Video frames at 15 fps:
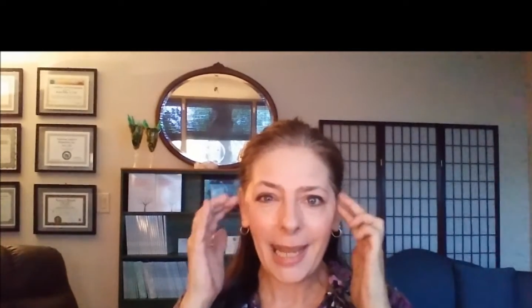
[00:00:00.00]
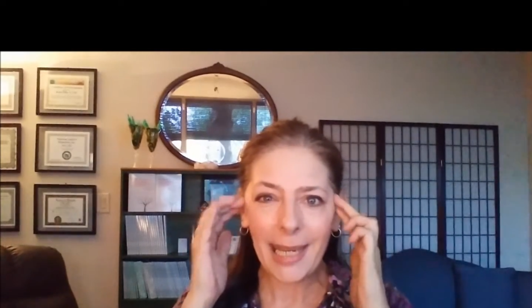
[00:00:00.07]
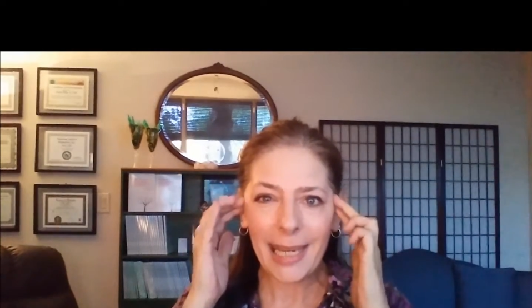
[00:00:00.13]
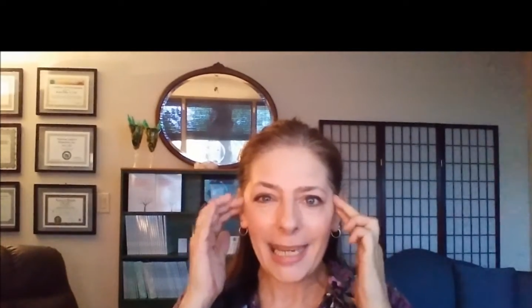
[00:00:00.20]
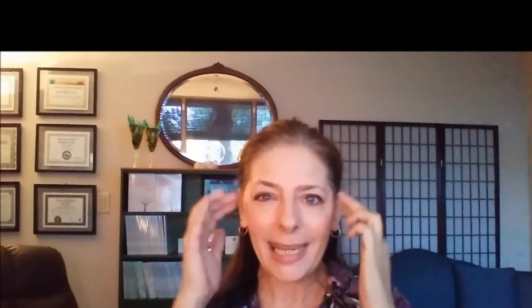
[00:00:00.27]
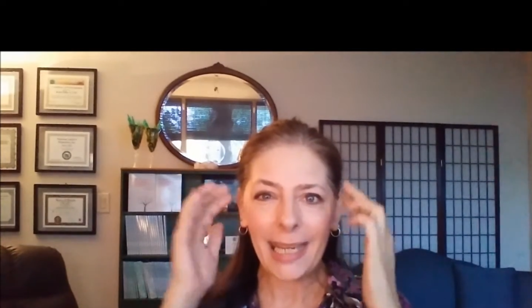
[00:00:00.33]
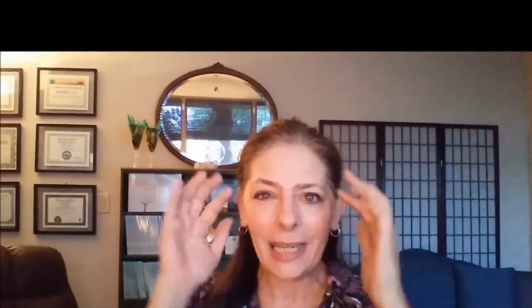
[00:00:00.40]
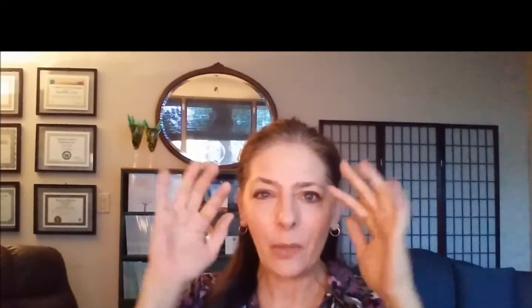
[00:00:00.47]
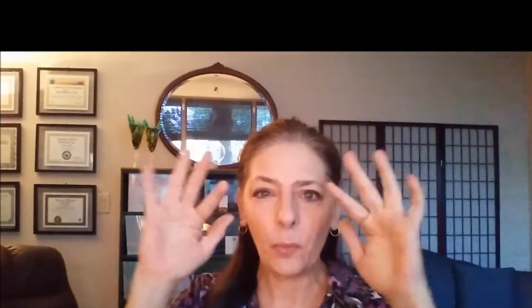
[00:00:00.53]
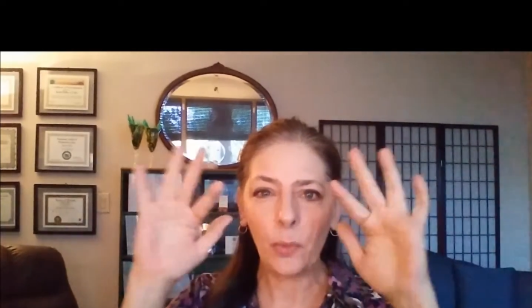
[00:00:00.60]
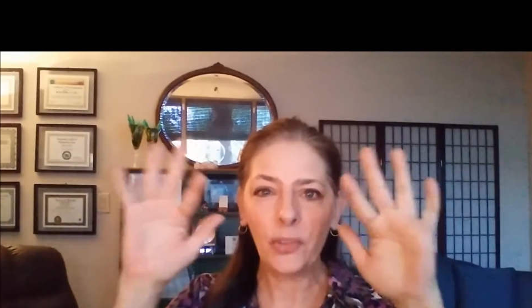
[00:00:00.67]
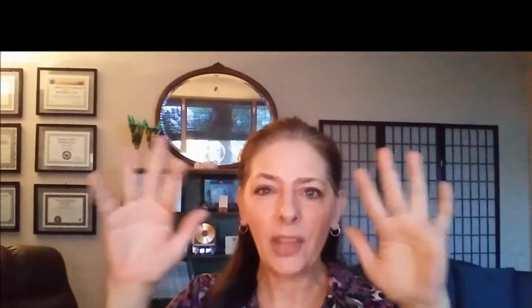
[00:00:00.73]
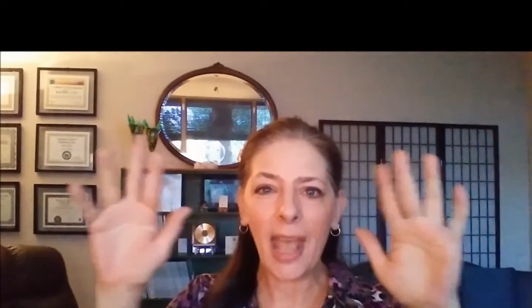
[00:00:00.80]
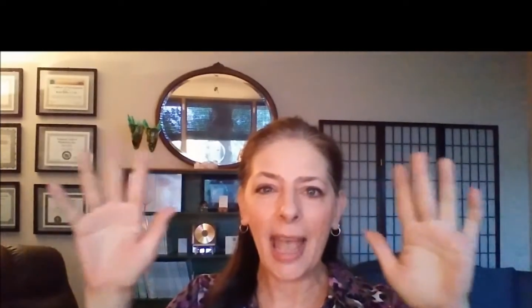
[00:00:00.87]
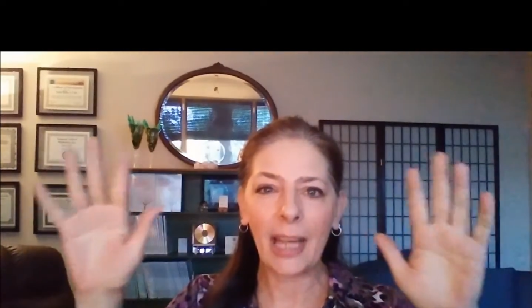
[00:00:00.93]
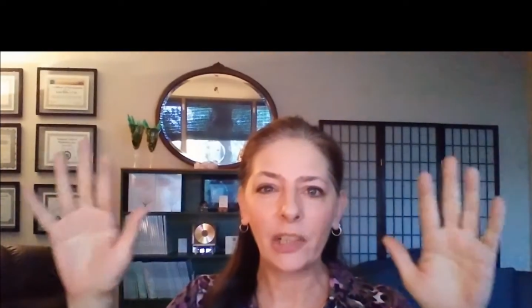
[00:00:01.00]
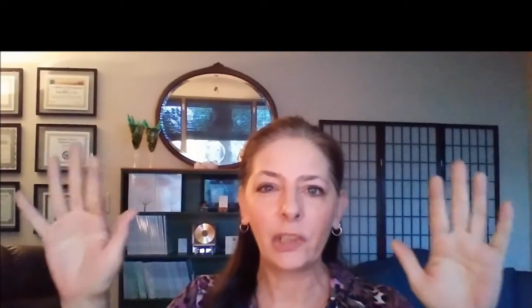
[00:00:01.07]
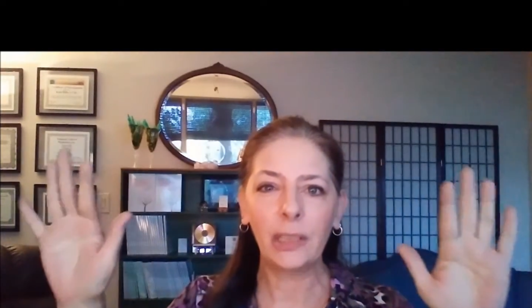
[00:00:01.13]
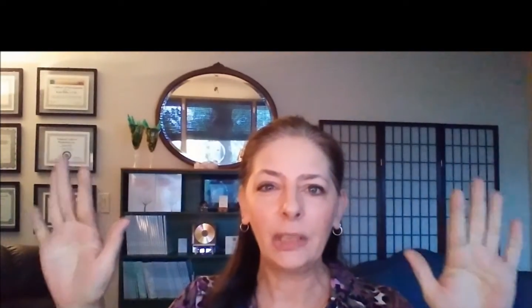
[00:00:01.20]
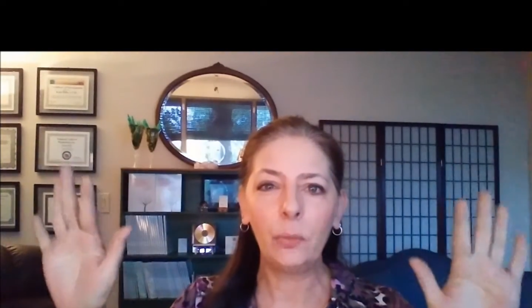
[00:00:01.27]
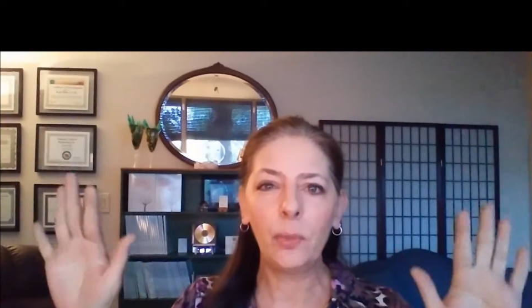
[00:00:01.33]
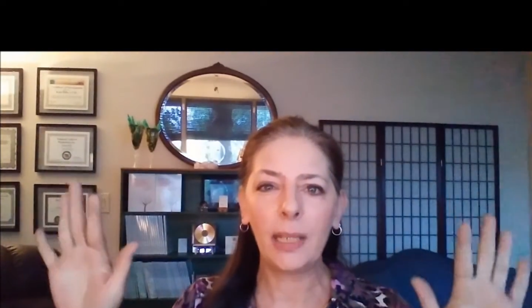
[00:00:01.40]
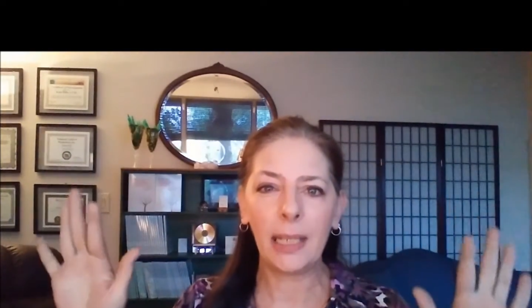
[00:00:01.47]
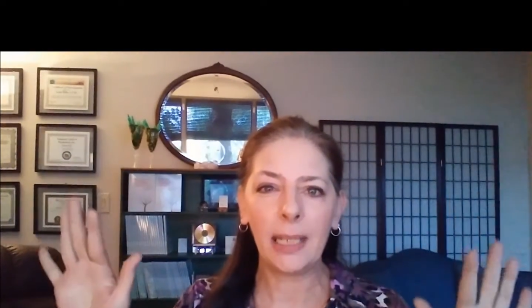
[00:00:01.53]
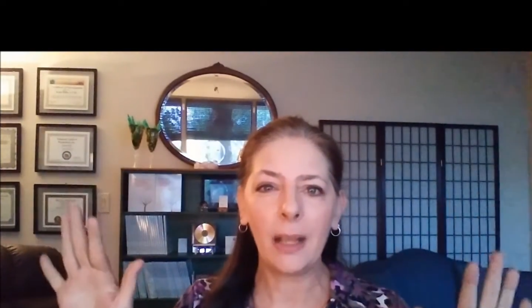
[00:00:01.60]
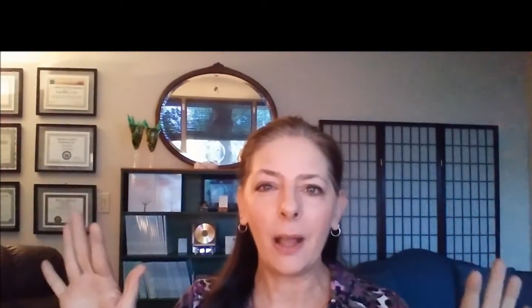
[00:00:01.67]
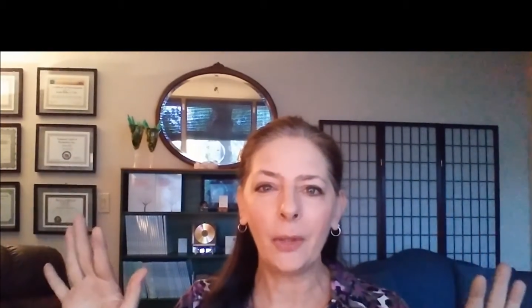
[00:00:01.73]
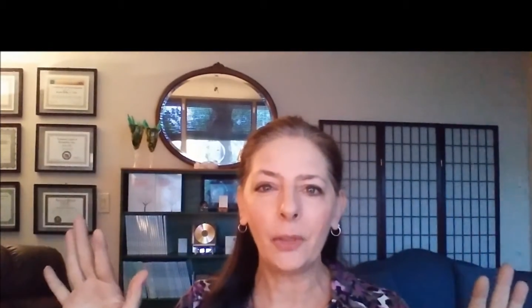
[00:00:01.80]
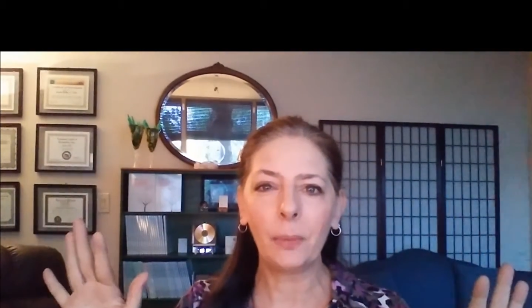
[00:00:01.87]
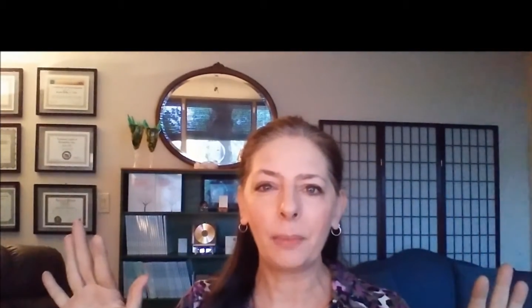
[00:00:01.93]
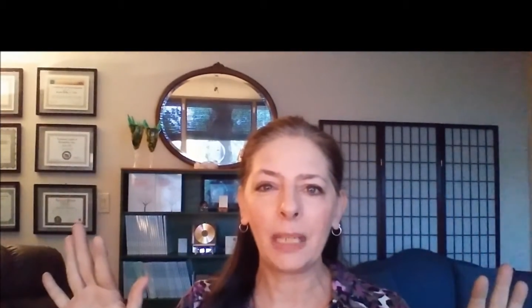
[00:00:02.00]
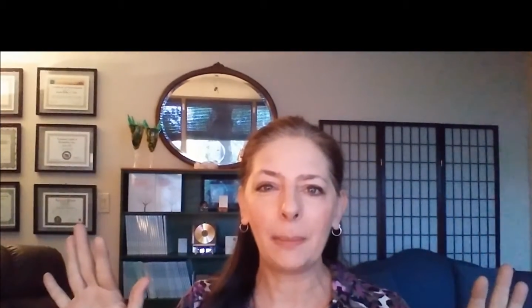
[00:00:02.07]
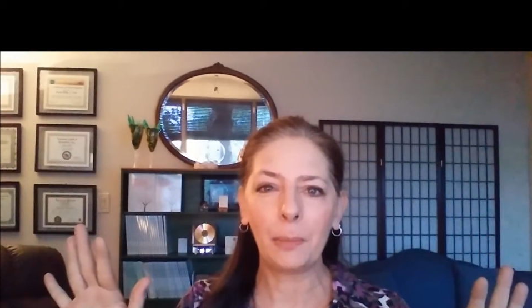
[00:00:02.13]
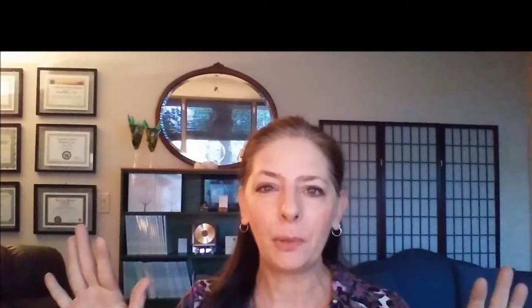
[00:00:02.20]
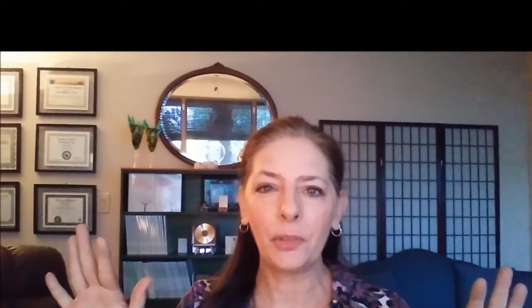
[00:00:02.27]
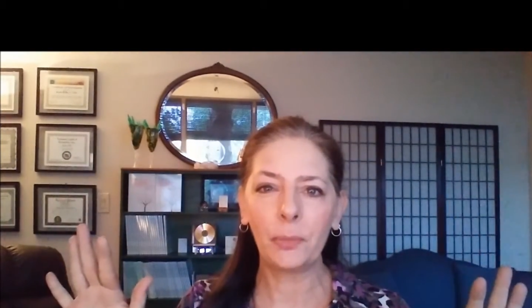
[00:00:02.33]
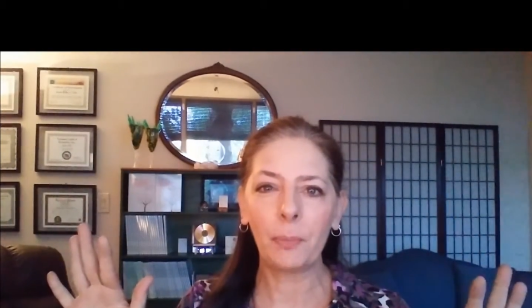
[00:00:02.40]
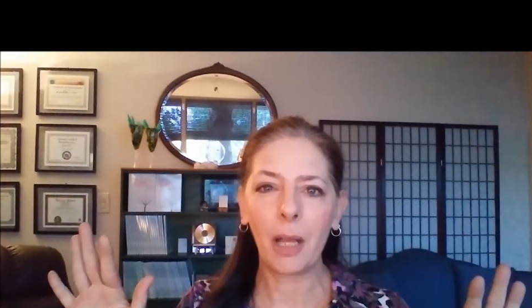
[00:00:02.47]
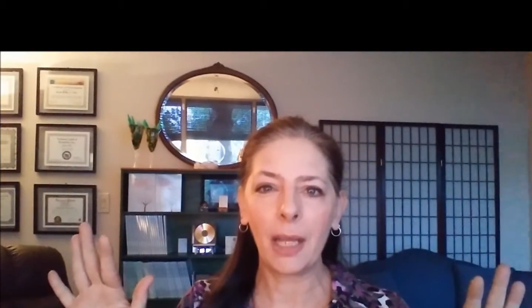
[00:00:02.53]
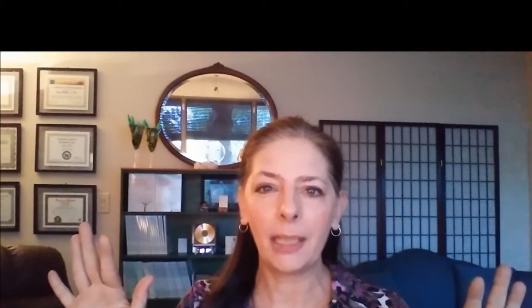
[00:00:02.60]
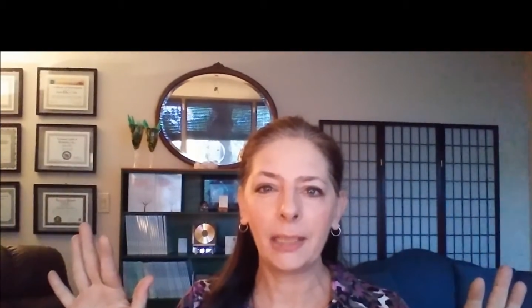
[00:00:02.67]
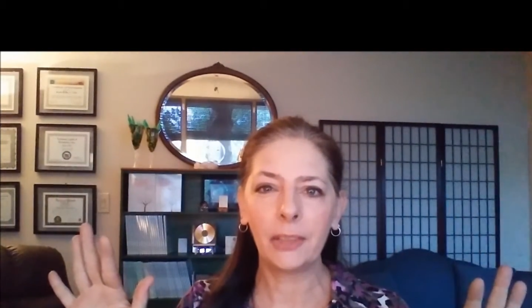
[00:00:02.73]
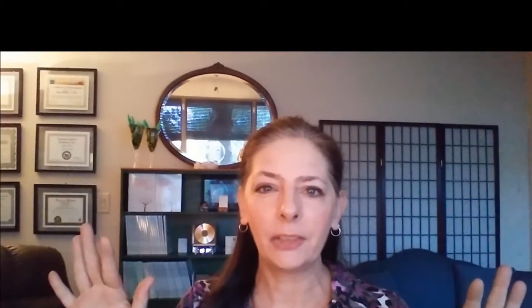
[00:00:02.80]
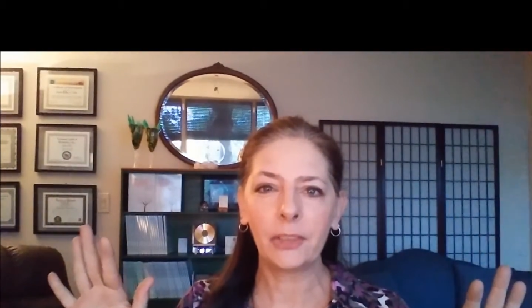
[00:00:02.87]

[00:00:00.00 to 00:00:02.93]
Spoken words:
He was actually reading other people's minds.